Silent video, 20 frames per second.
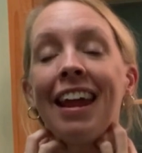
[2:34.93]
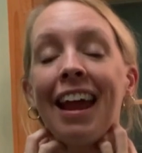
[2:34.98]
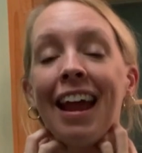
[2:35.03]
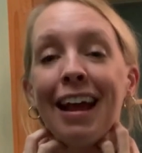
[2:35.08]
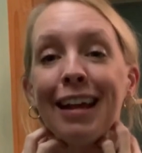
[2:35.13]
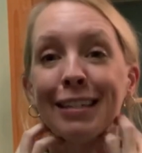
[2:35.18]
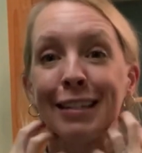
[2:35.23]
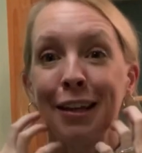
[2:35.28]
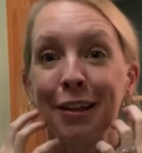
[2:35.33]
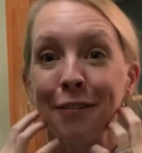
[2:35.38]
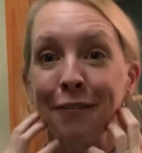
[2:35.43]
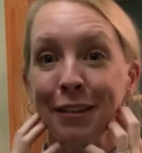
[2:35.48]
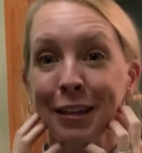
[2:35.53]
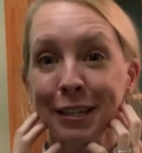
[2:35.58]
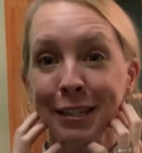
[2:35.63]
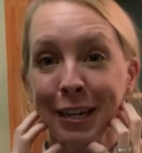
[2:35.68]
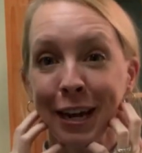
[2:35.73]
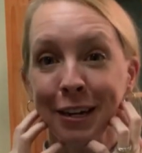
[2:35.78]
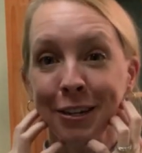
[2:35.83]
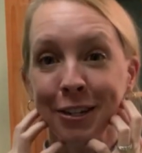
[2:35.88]
as all of this
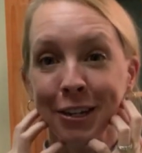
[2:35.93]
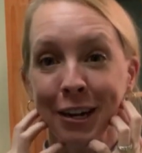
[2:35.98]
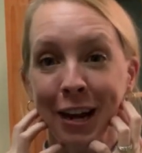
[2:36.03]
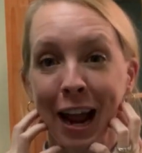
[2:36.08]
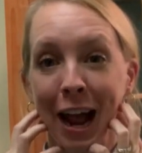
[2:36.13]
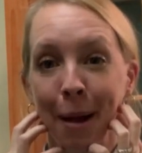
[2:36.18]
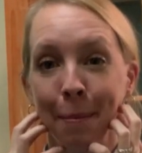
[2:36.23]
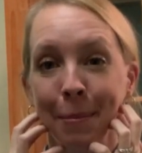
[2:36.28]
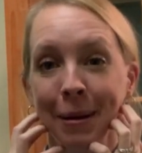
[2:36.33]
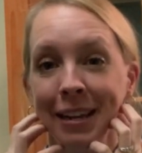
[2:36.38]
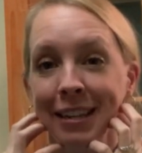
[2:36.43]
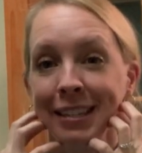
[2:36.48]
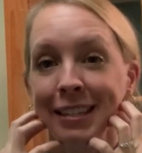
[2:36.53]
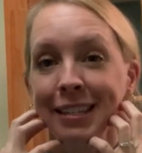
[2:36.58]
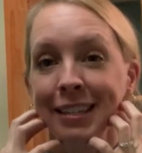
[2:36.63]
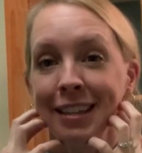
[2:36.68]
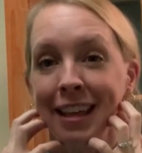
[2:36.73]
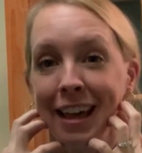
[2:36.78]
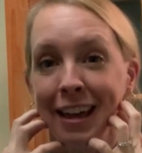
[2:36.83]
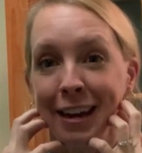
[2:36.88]
tension happens,
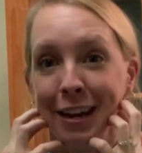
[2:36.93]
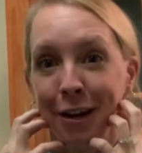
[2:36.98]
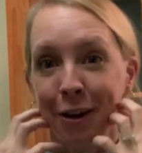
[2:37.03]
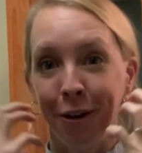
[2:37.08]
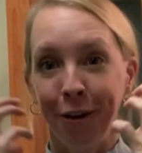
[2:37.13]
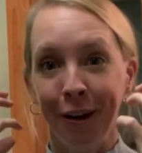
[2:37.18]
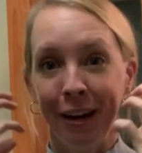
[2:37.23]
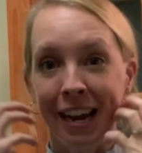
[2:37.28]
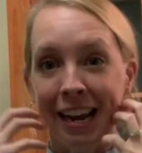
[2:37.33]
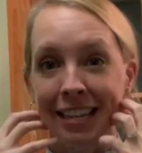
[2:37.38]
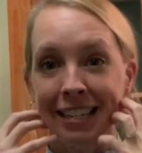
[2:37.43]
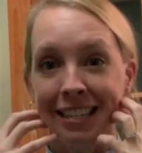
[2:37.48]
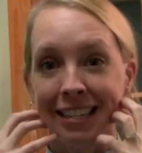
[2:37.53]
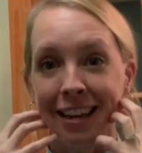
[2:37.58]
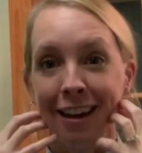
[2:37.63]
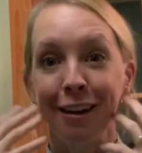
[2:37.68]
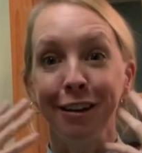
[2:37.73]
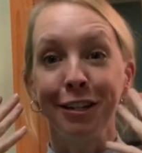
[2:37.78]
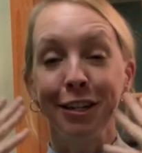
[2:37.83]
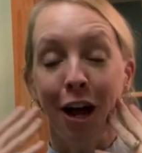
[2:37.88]
then it creates
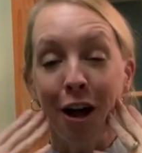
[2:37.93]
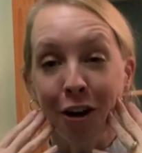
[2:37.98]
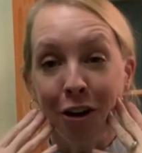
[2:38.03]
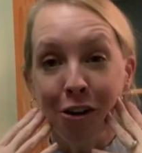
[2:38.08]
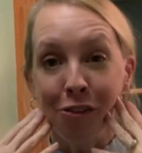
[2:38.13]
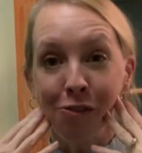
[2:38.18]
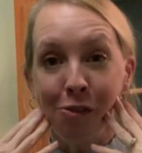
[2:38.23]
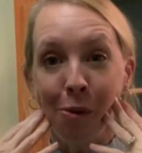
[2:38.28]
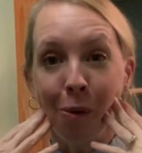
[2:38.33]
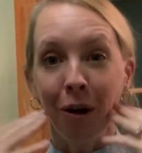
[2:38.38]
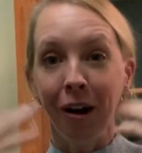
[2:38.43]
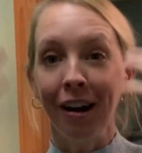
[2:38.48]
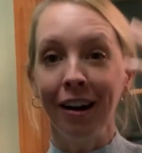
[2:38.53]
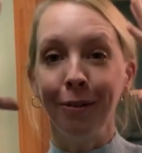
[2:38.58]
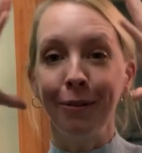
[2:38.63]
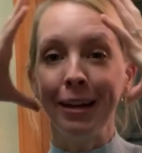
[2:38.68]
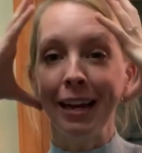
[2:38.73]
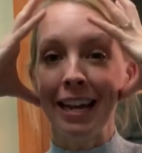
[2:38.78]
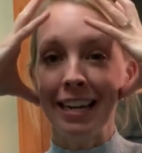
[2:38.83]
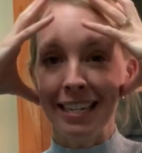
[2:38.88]
a tug of war.
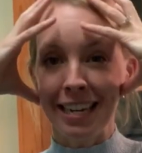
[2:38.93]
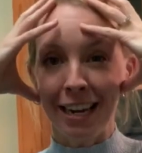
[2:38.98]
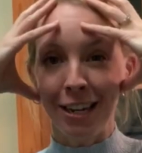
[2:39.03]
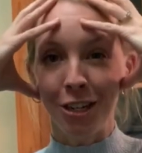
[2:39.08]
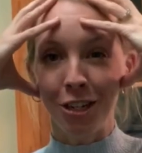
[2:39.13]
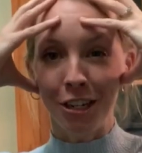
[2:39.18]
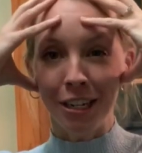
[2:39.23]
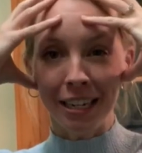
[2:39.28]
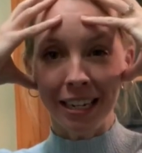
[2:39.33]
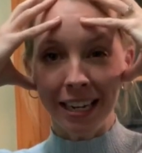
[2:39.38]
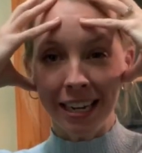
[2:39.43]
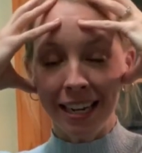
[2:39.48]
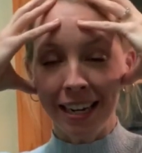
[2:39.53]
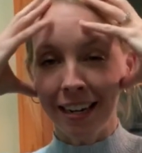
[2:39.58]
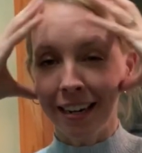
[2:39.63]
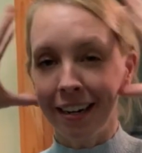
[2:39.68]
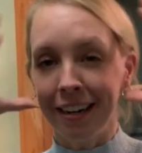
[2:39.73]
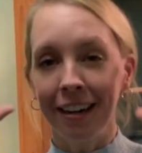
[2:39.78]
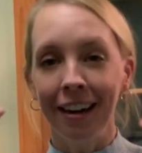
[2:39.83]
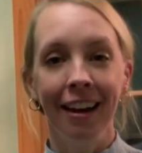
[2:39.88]
We get tension
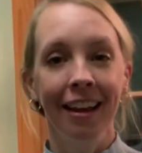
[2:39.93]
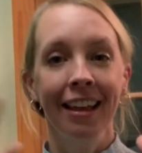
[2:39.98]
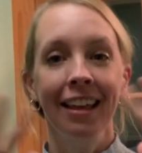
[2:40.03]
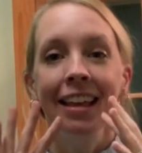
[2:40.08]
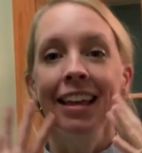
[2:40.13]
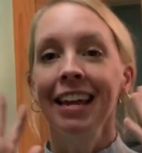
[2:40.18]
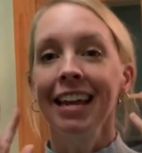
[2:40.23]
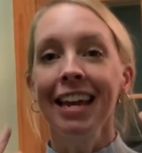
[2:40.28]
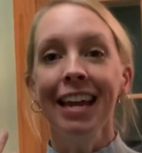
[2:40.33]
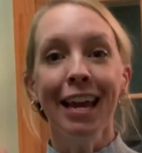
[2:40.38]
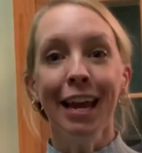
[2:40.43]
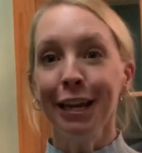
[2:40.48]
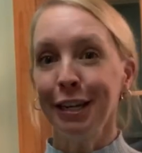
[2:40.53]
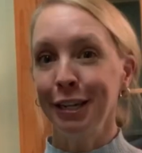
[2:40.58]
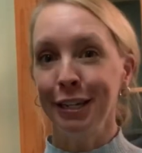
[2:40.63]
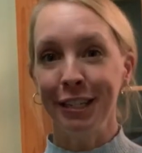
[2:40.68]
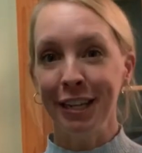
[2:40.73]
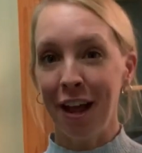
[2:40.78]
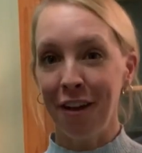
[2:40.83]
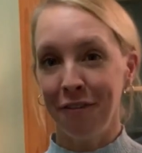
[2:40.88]
here. It
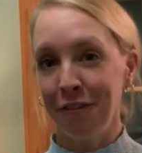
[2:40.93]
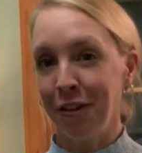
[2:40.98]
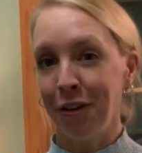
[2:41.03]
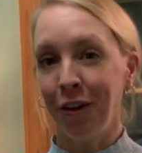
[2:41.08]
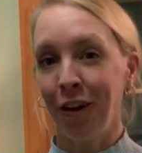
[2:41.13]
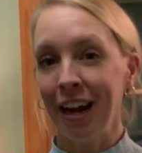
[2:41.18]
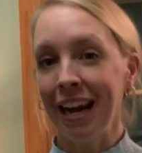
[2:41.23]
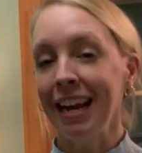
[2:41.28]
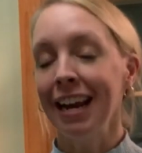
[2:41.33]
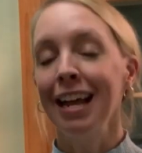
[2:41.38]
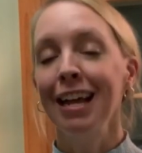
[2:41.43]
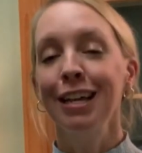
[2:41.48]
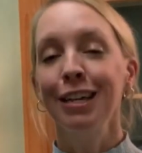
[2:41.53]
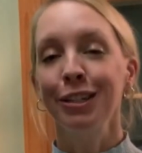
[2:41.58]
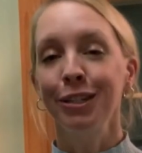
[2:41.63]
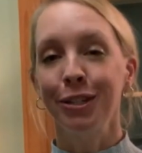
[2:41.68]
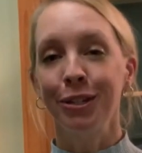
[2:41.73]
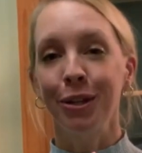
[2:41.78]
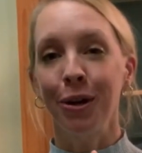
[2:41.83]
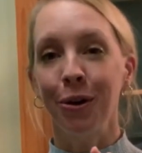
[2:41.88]
does not feel great.
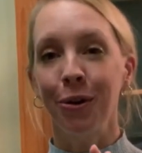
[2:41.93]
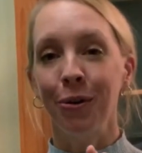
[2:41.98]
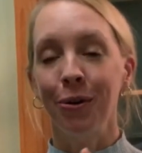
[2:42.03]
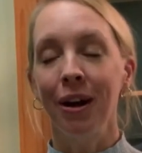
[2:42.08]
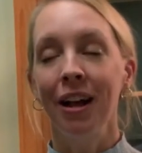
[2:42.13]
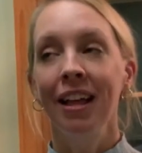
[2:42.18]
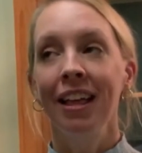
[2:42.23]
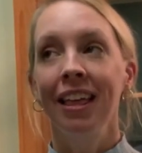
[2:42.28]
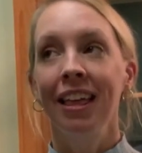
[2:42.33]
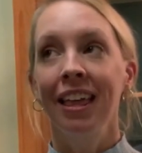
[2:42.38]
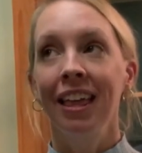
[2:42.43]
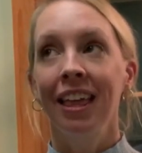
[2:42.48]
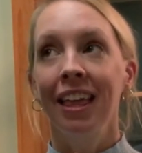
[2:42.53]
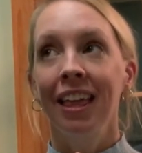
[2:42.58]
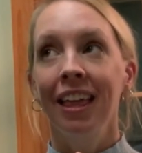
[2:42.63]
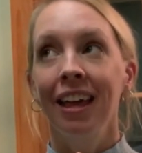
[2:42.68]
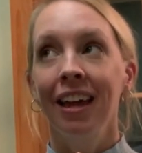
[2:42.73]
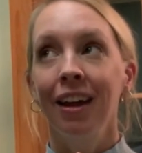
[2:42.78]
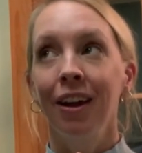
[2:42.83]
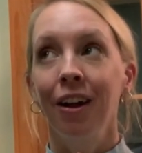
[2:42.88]
So
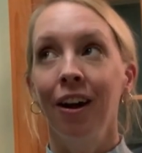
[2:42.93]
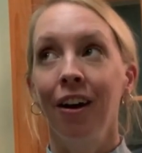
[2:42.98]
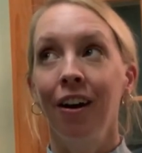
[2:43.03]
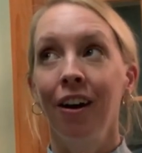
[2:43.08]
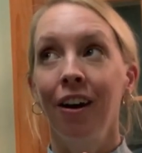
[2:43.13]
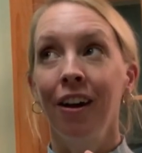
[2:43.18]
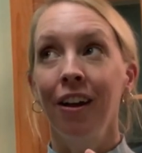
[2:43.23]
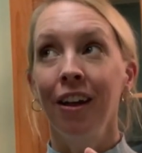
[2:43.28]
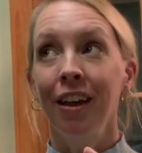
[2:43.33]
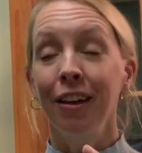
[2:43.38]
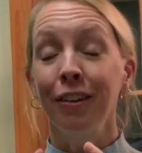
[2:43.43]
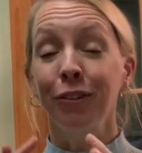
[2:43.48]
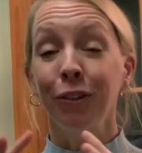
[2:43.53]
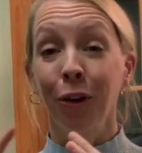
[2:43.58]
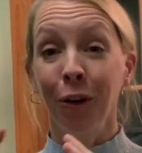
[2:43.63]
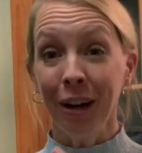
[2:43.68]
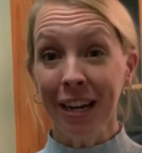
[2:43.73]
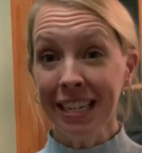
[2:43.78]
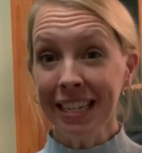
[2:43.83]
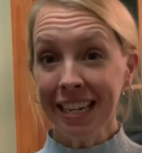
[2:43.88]
as
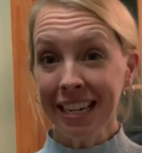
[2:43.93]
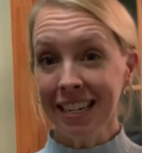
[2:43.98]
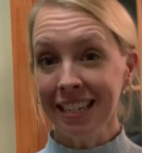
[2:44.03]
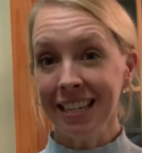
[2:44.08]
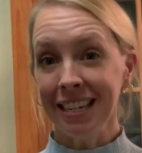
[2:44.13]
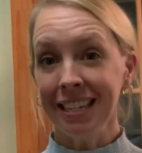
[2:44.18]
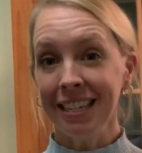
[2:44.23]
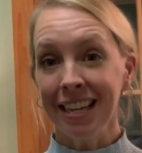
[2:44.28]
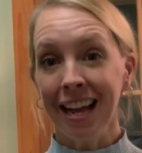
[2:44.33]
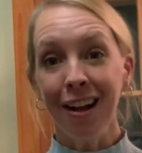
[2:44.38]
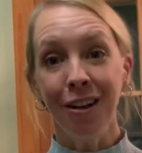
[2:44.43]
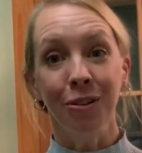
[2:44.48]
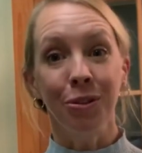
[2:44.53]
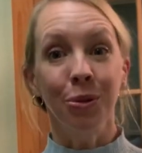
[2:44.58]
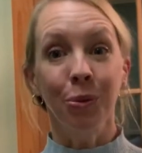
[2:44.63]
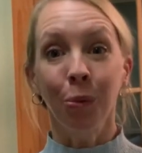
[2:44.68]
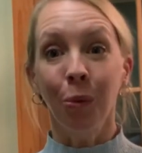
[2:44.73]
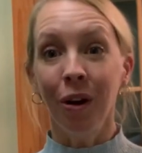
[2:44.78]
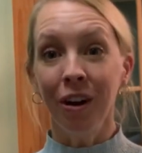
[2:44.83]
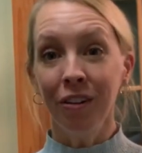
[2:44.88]
crazy as it sounds,
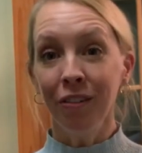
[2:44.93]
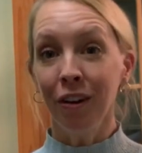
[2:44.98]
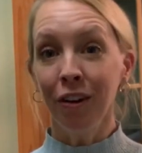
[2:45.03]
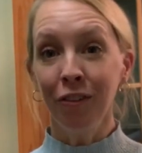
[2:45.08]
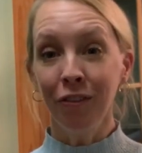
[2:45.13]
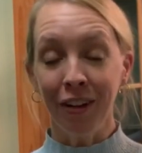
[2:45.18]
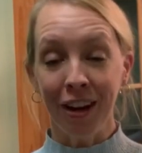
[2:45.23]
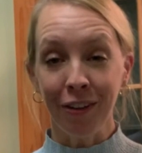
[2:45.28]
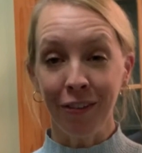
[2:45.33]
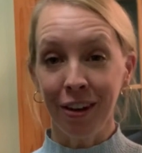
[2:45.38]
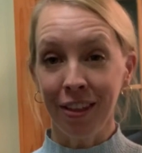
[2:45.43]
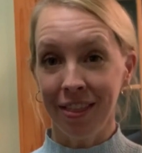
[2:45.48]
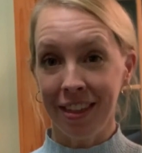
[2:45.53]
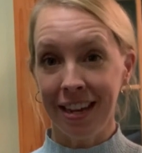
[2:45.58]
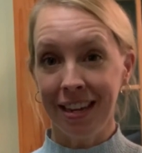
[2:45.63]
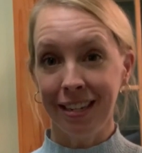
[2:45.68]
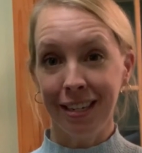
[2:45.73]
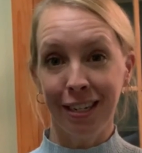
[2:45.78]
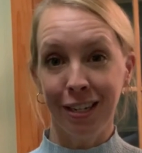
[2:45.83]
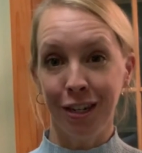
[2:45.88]
one of our favorite
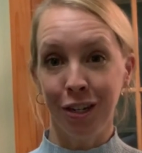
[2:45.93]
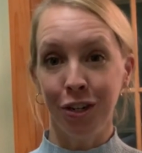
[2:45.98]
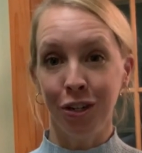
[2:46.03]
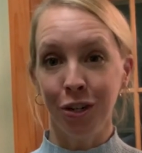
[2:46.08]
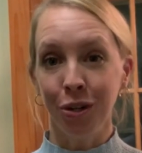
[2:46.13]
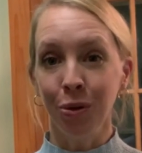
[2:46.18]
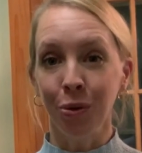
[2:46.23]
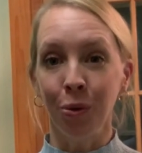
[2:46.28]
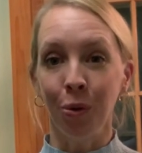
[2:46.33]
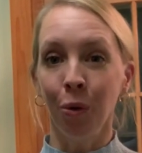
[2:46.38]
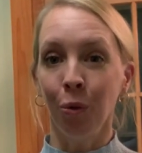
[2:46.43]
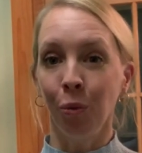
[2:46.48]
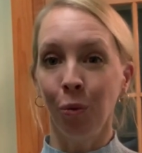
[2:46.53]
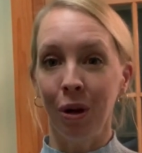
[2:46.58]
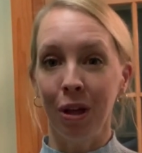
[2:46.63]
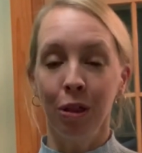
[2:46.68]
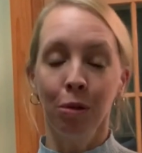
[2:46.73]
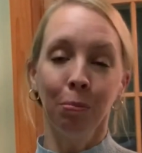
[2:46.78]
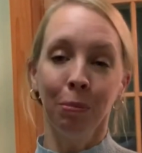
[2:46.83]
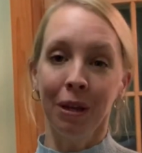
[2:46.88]
things to do
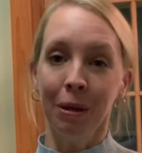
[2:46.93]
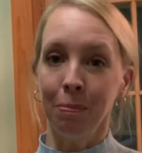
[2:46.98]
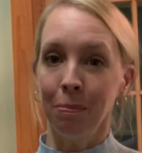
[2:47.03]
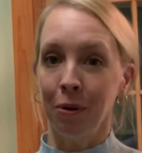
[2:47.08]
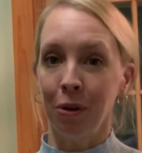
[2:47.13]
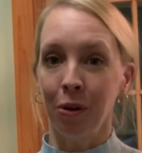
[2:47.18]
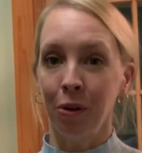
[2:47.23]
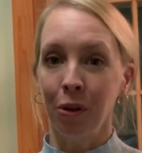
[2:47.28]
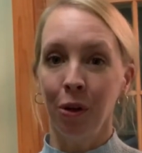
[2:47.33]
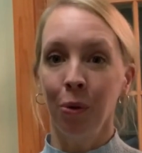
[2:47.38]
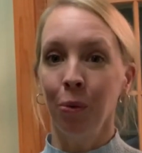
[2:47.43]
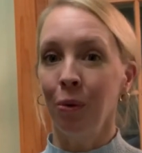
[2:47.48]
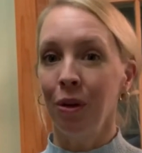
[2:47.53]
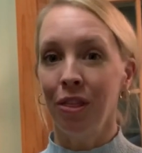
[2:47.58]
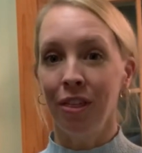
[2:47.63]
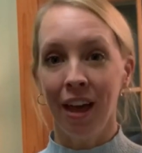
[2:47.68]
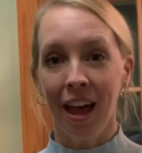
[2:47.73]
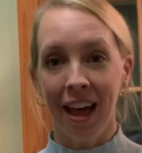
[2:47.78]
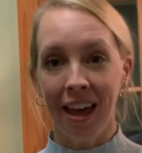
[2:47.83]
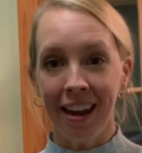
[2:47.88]
with people with
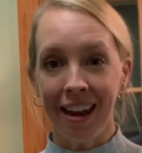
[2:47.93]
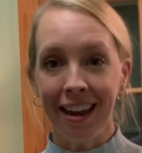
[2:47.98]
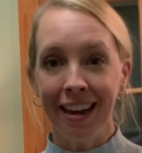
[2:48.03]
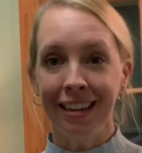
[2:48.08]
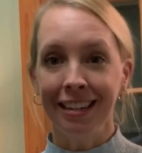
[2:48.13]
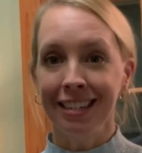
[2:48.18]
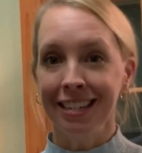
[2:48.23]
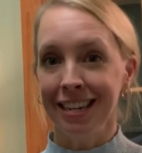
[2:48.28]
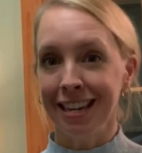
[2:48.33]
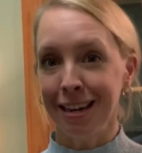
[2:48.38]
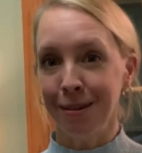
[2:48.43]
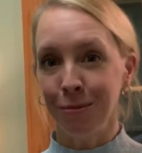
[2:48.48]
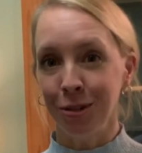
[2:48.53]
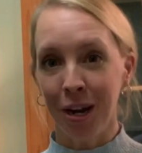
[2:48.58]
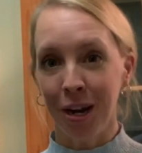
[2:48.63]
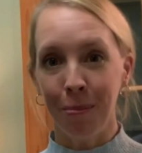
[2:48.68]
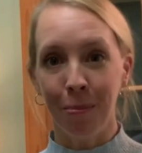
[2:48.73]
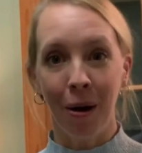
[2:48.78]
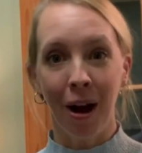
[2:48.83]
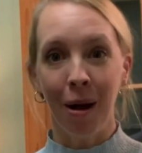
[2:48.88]
headache,
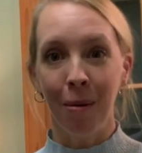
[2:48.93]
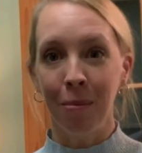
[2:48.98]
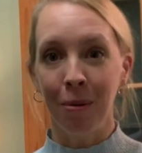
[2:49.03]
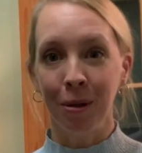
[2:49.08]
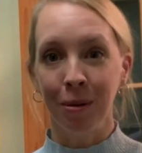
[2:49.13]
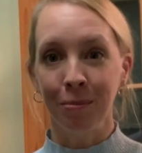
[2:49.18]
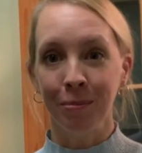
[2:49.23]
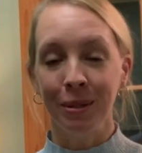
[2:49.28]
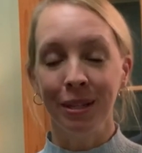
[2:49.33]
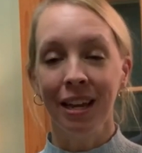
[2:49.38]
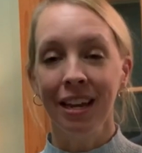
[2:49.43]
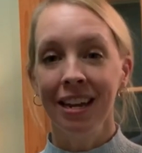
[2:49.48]
TMJ problems,